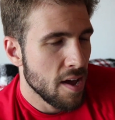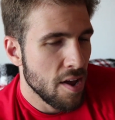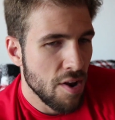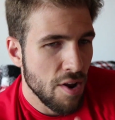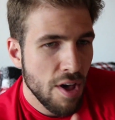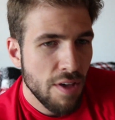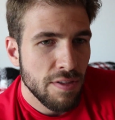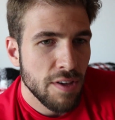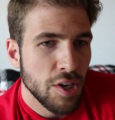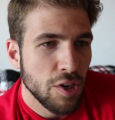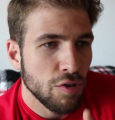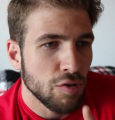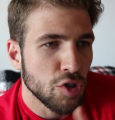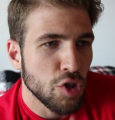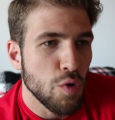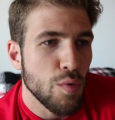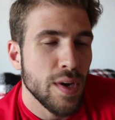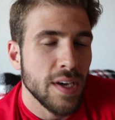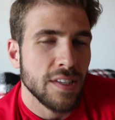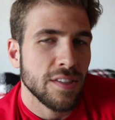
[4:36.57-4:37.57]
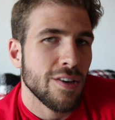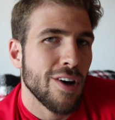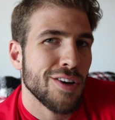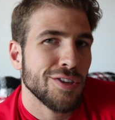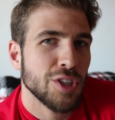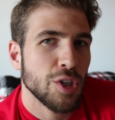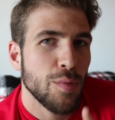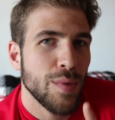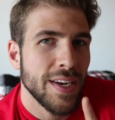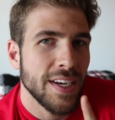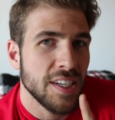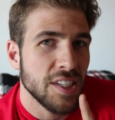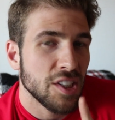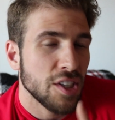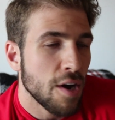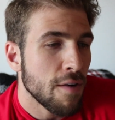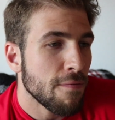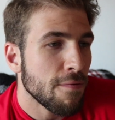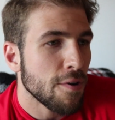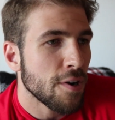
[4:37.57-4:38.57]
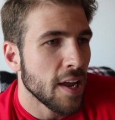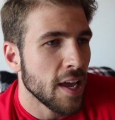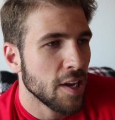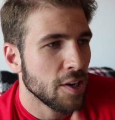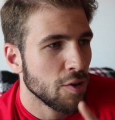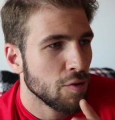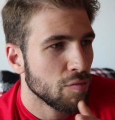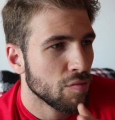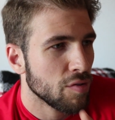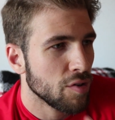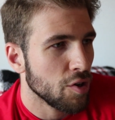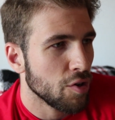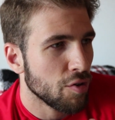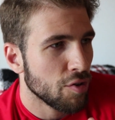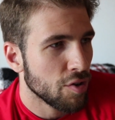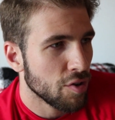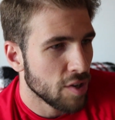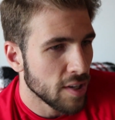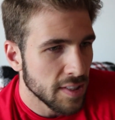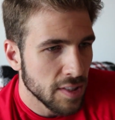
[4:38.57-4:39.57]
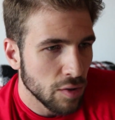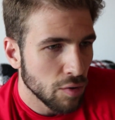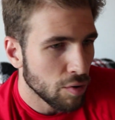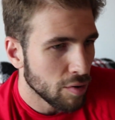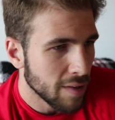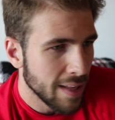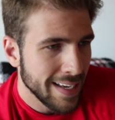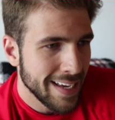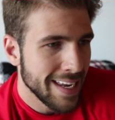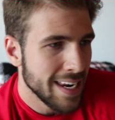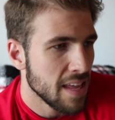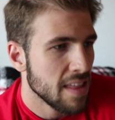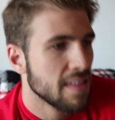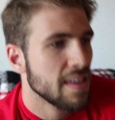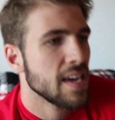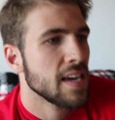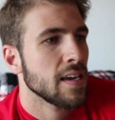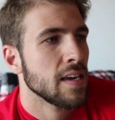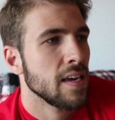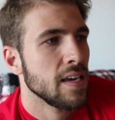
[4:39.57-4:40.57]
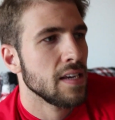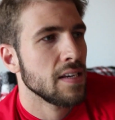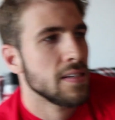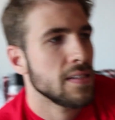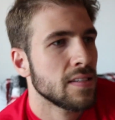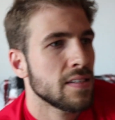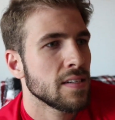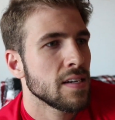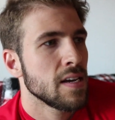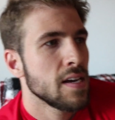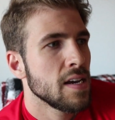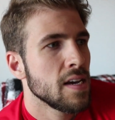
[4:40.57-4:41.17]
Nothing you're doing is causing you any discomfort, and you doesn't look like anything is